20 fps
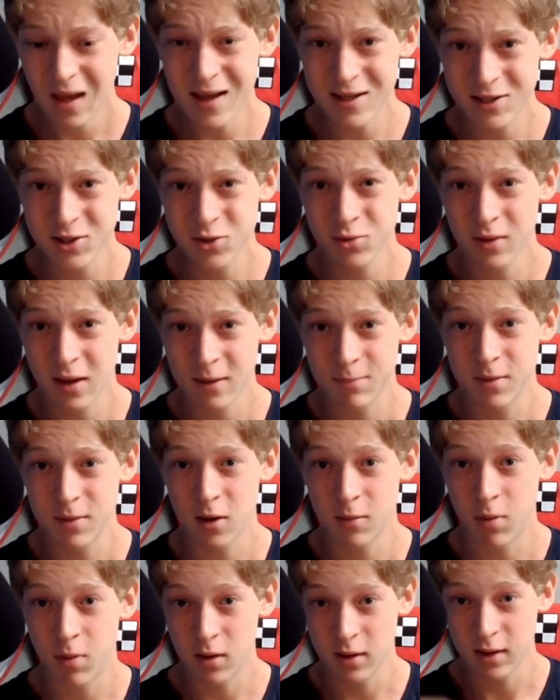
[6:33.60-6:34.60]
I do like Pierre
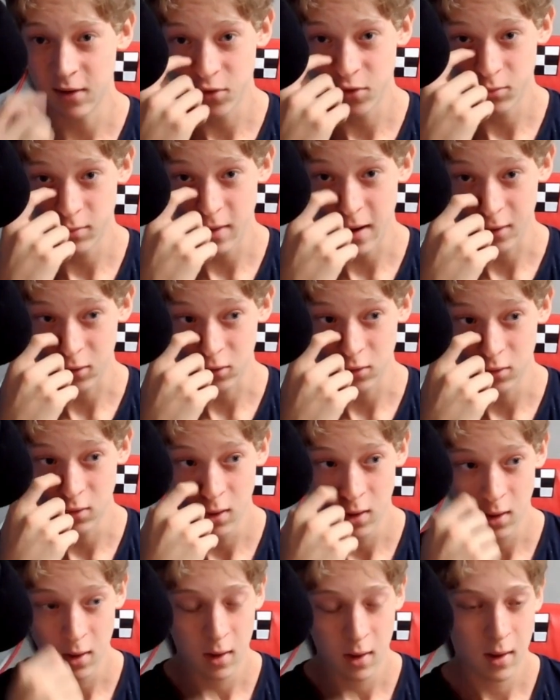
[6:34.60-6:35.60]
Poilievre for the record.
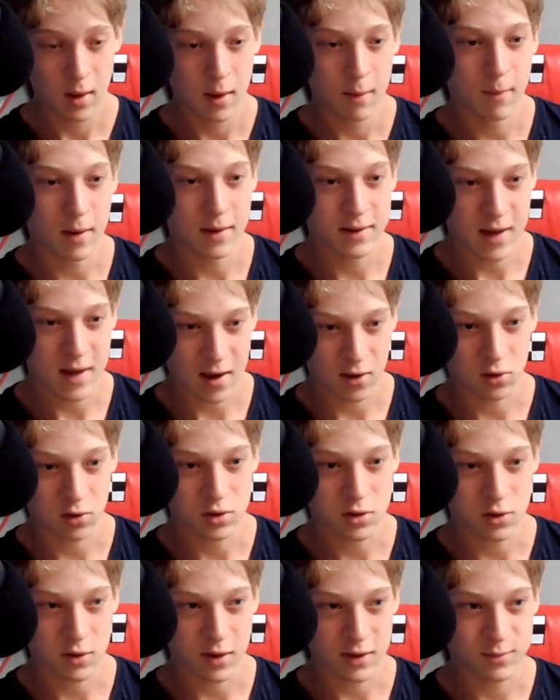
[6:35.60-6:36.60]
My dad
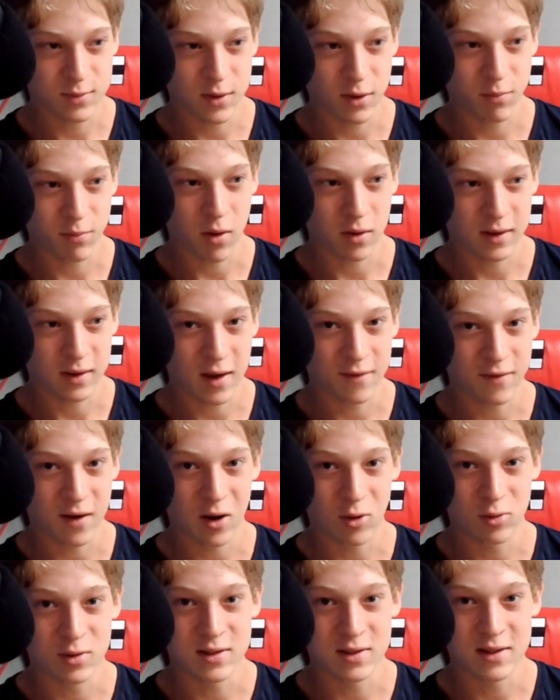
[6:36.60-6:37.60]
also likes Pierre Poilievre. I
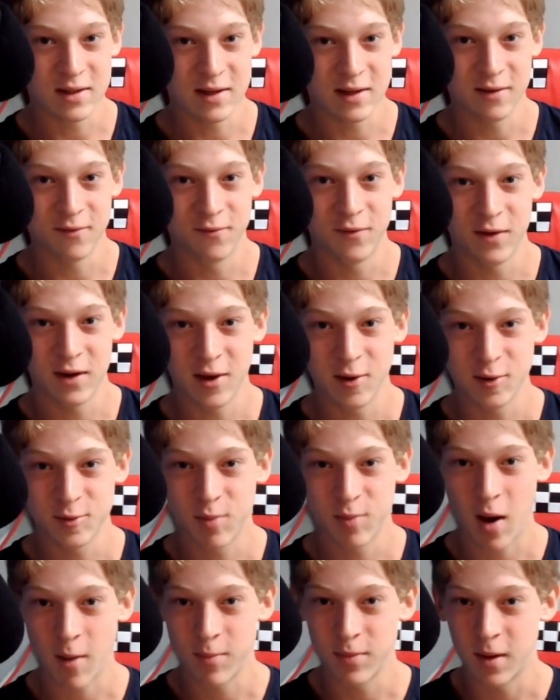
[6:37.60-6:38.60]
always see videos
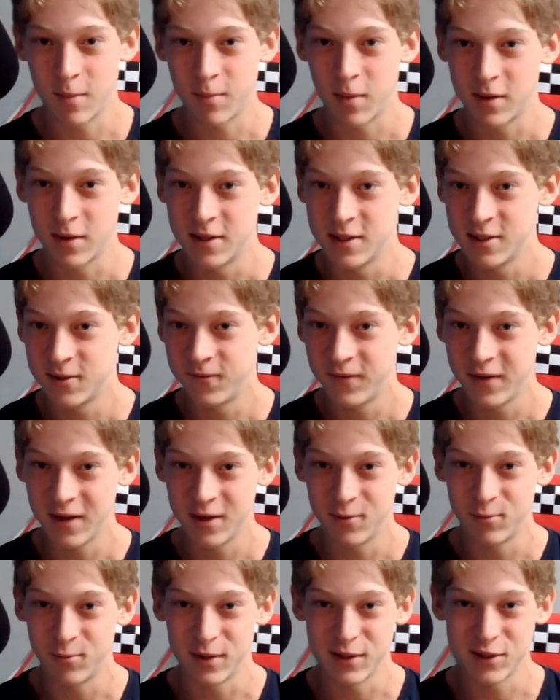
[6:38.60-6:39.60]
popping up on his
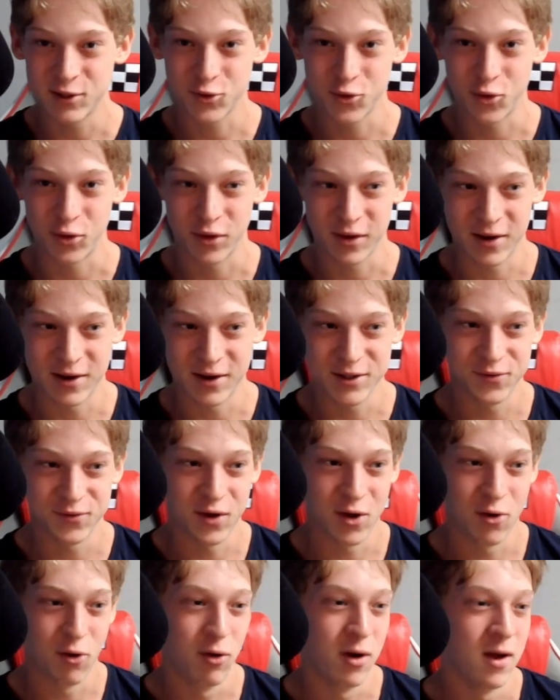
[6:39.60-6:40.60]
feed when he's scrolling on his
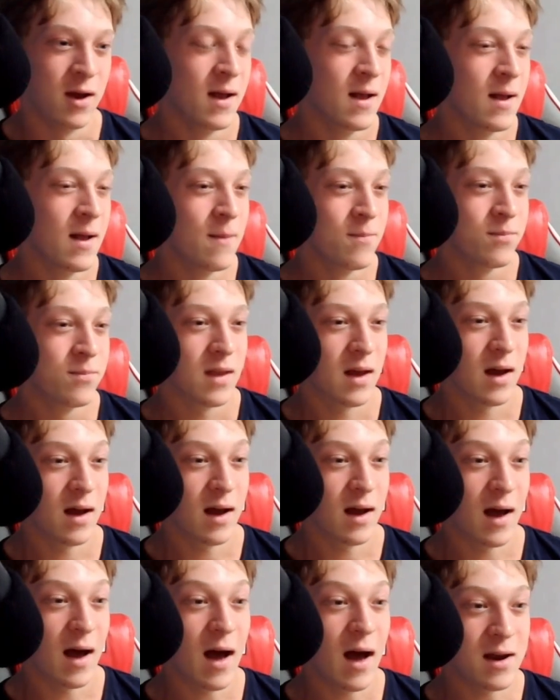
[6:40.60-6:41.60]
phone.
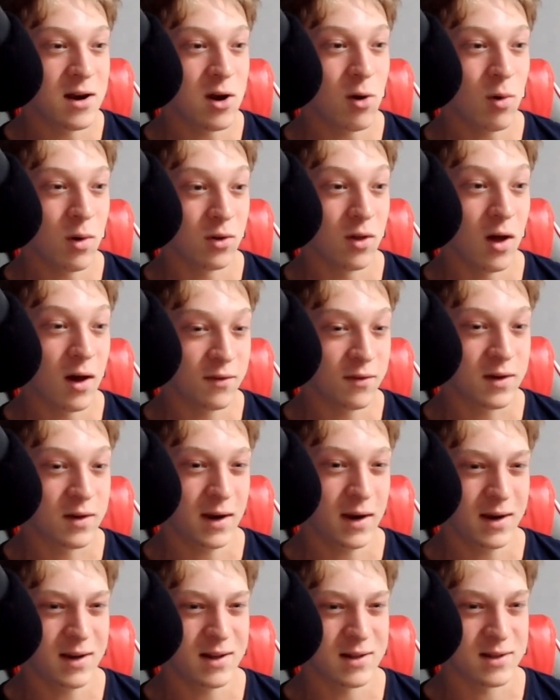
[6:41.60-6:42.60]
I know a lot of
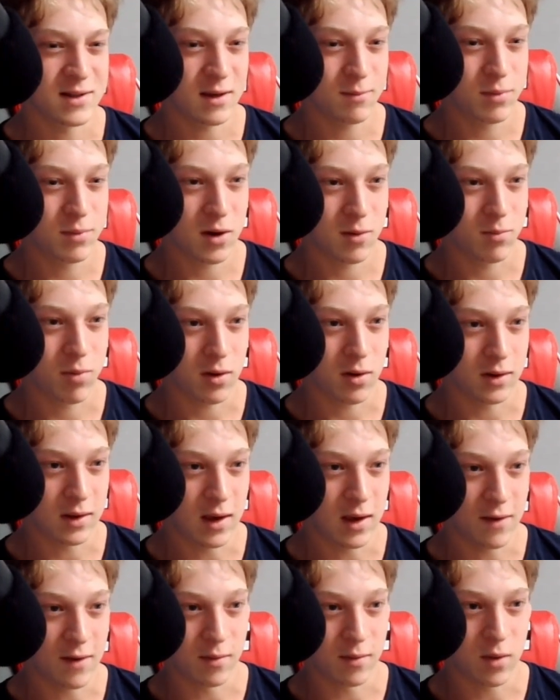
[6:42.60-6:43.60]
Canadians like Pierre
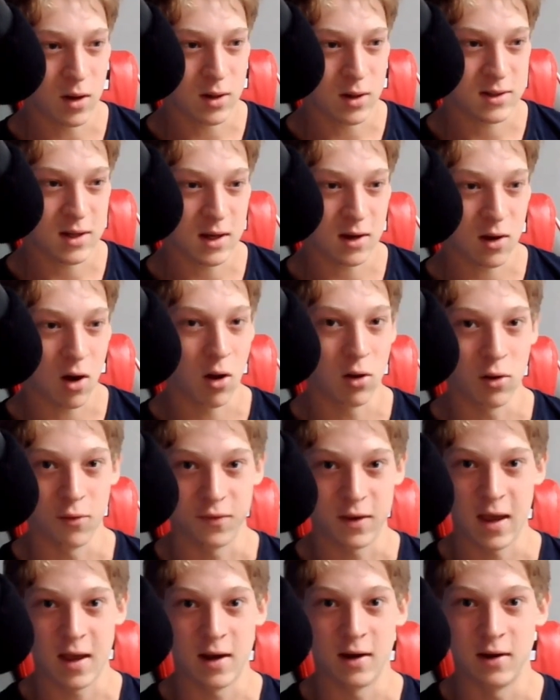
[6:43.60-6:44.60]
Poilievre. I'm not saying all
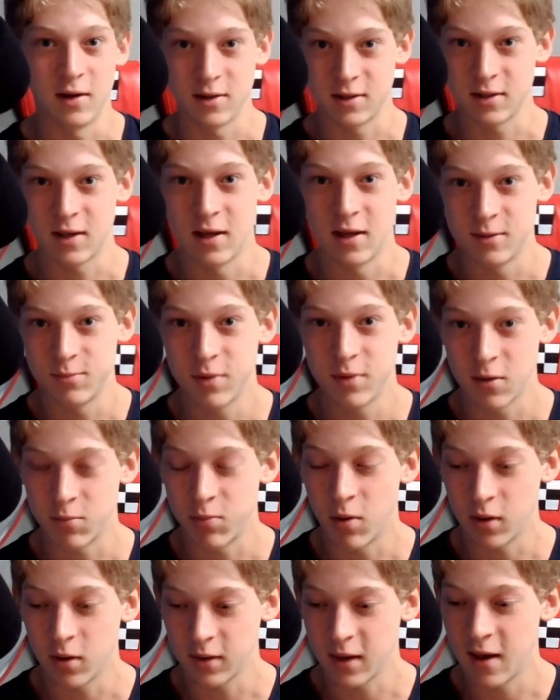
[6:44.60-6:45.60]
of Canada's against Pierre
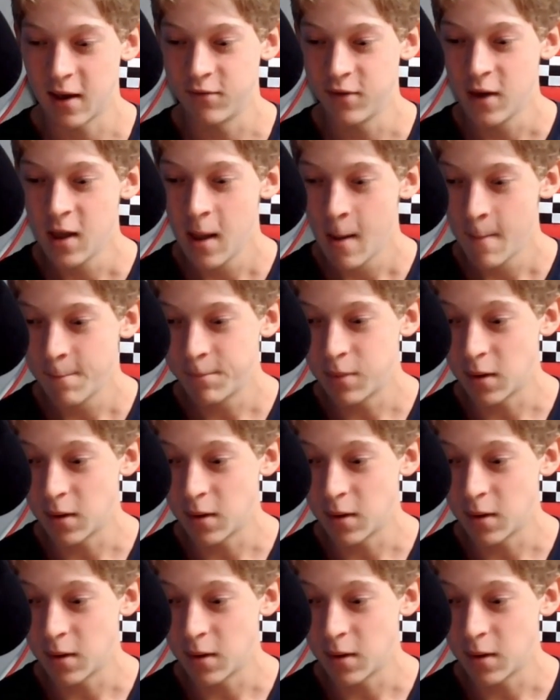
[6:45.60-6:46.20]
Poilievre,